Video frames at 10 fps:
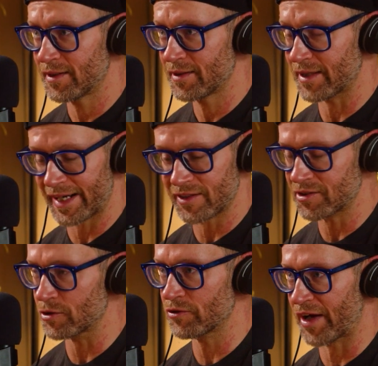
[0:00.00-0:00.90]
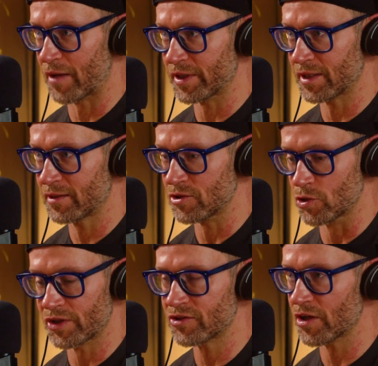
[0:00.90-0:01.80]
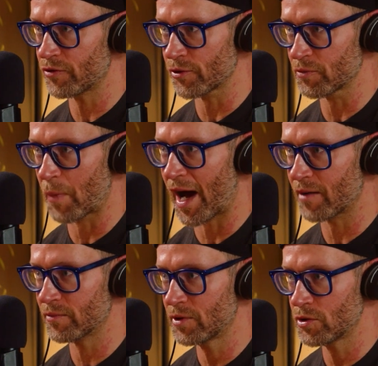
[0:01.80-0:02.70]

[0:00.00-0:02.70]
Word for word: that I consider family, doing stuff for his mom,